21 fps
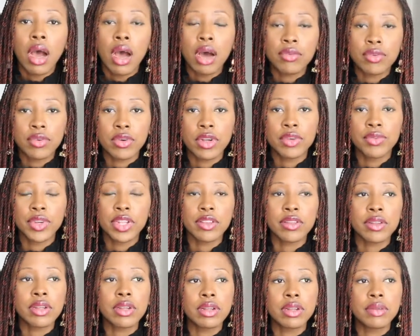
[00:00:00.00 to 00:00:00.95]
overall
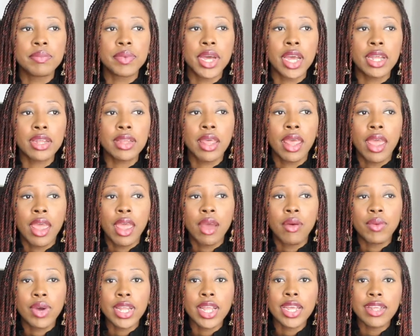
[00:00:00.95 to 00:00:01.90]
result but
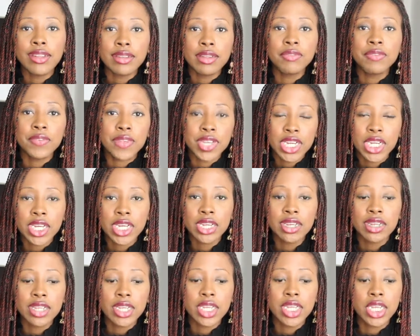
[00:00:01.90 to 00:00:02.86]
when I say
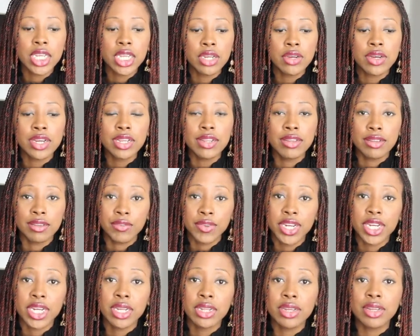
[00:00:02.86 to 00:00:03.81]
fishnet here, it's
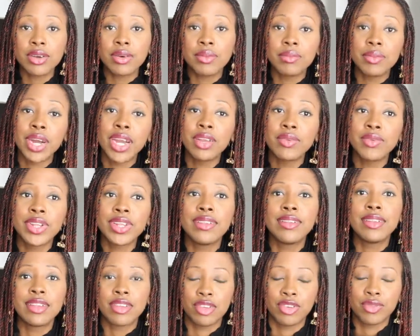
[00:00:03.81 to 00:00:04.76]
fishnet combined
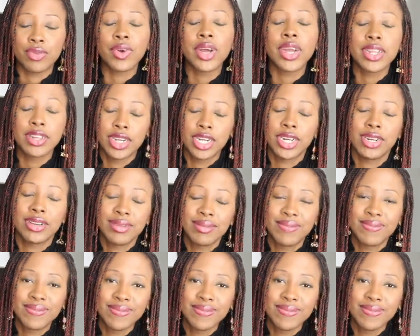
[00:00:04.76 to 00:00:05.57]
with distress gel.